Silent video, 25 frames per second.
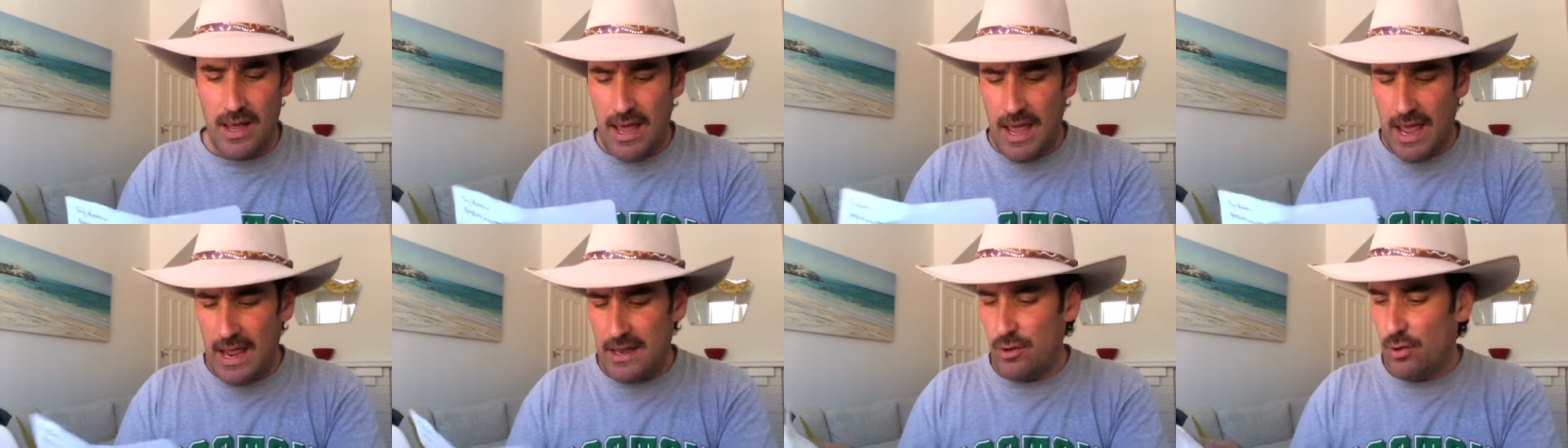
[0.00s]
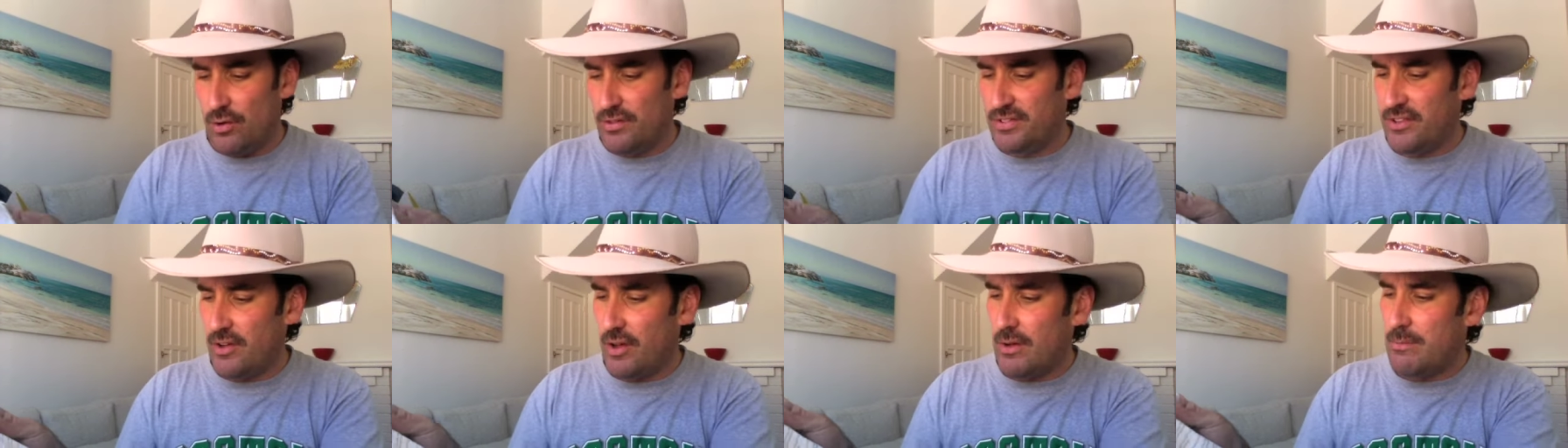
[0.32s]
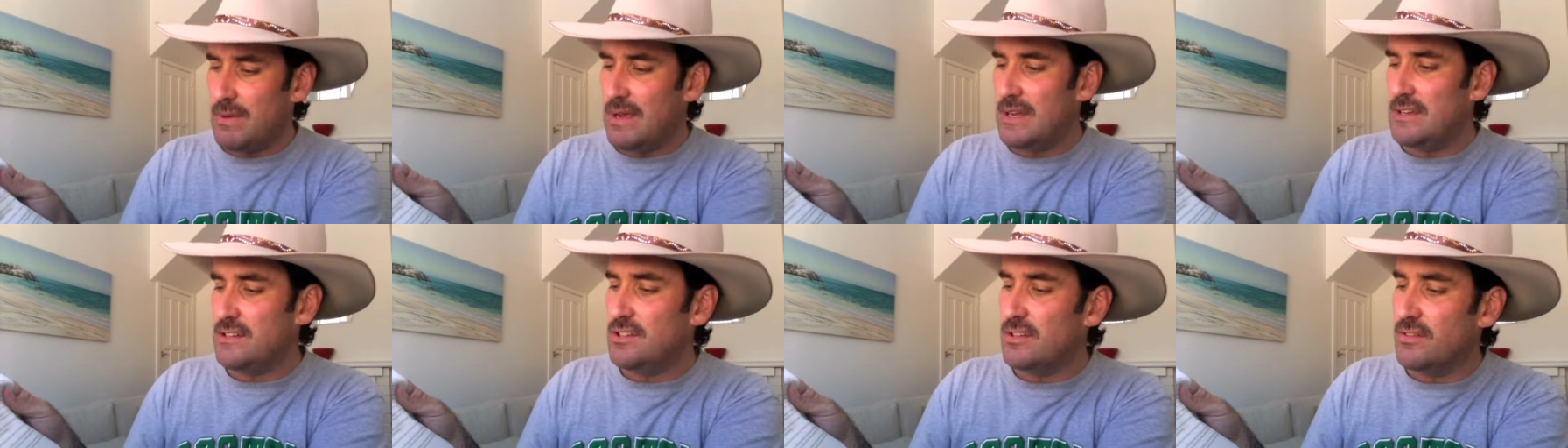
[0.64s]
And also it
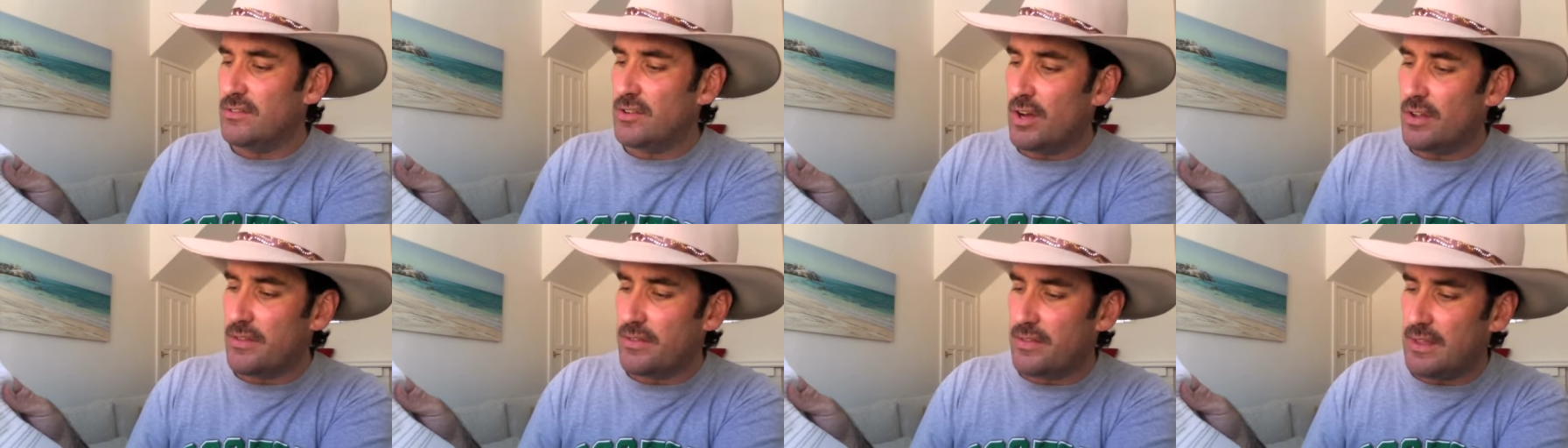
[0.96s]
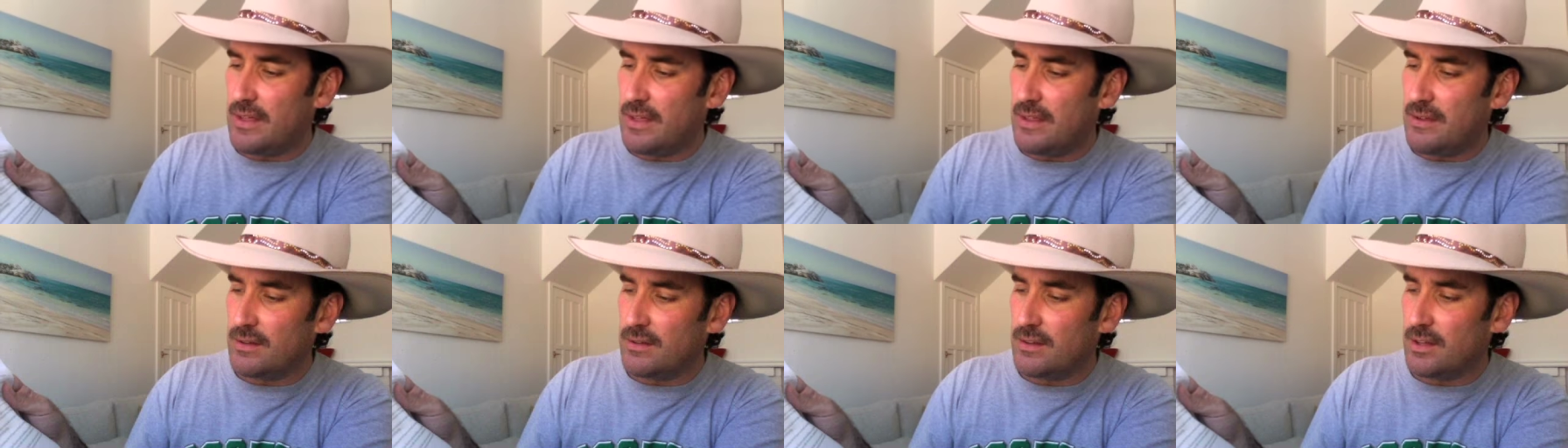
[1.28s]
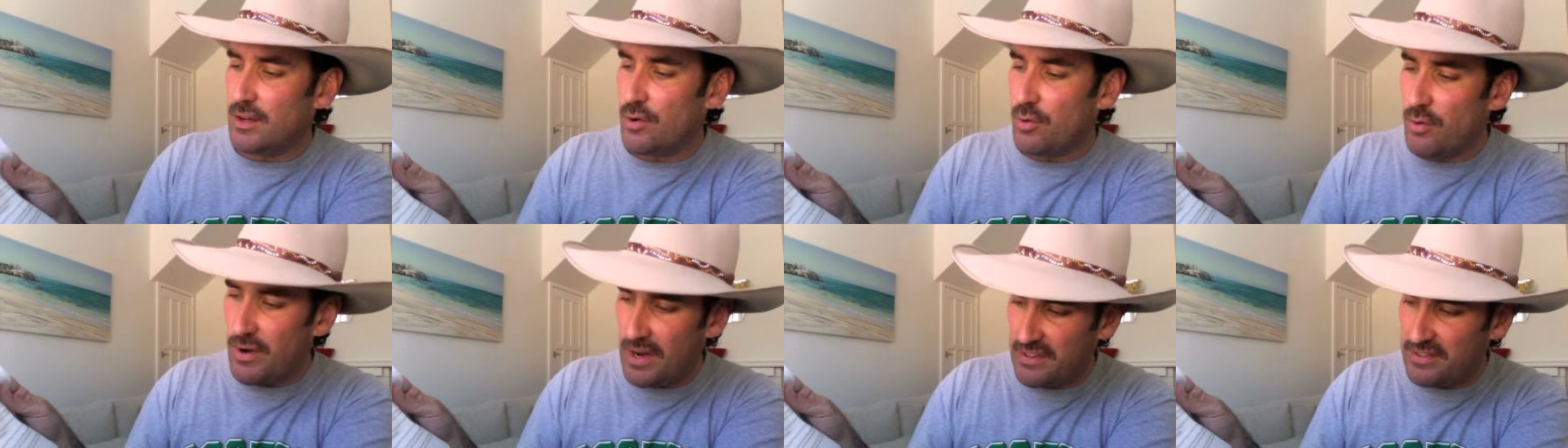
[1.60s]
means you've got the
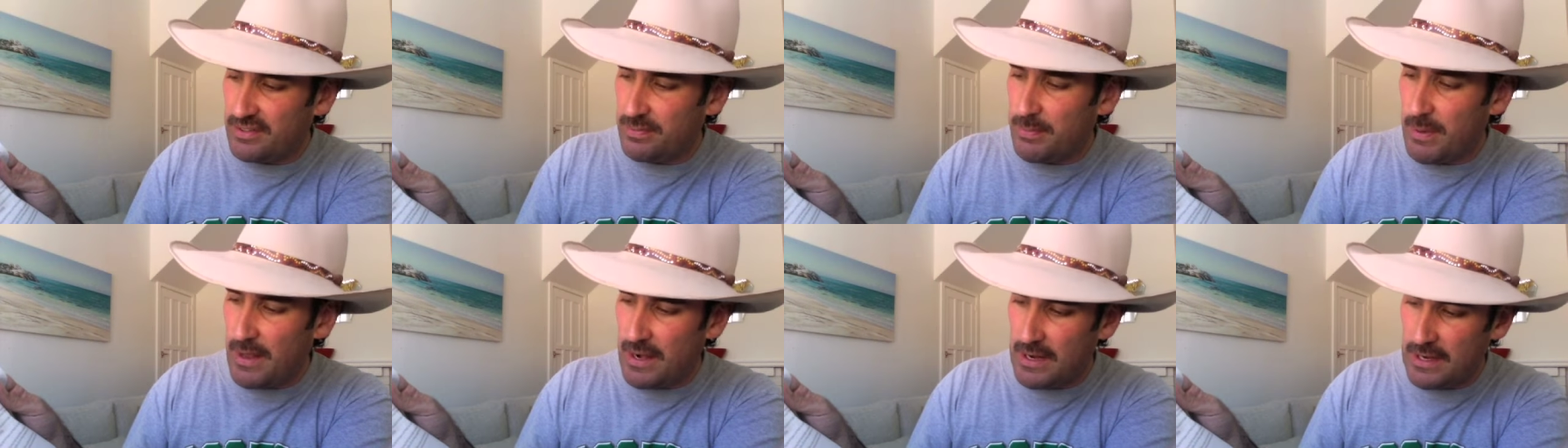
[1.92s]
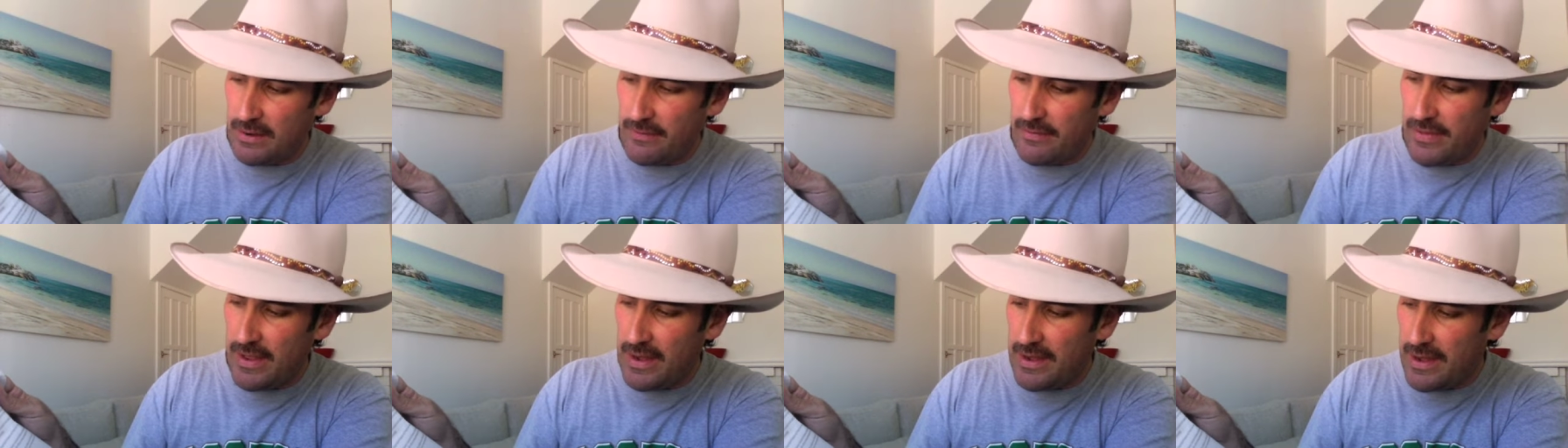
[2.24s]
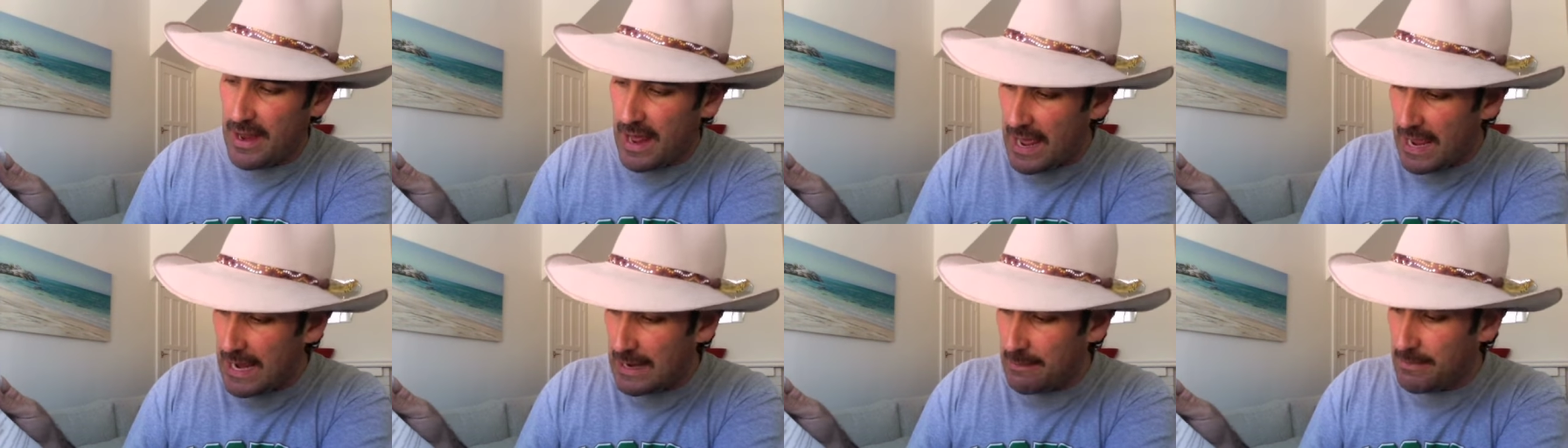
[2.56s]
correct spelling of their
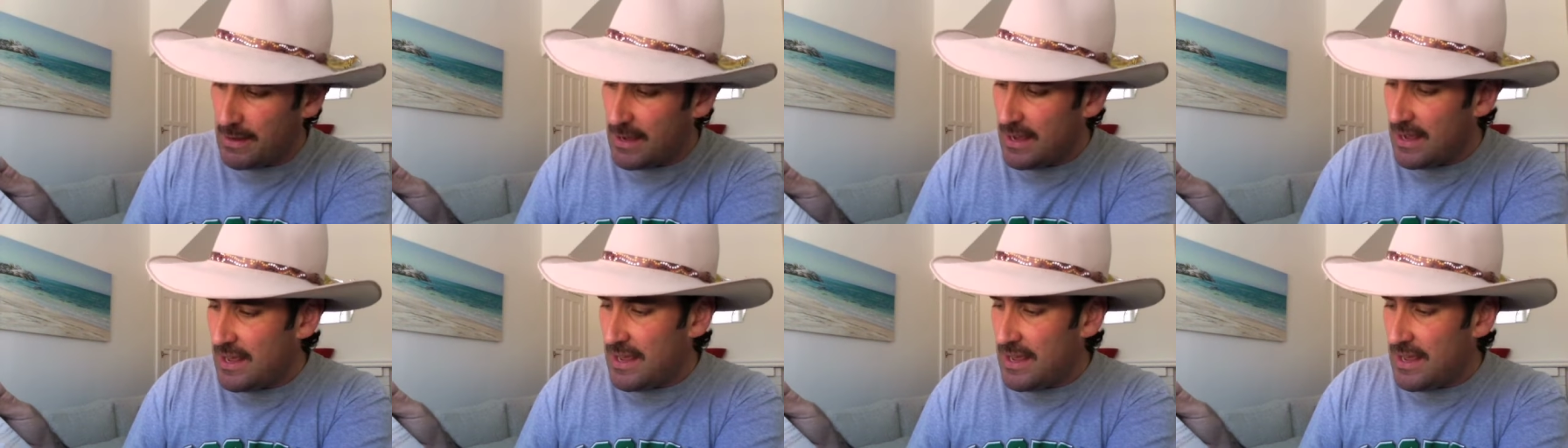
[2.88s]
name,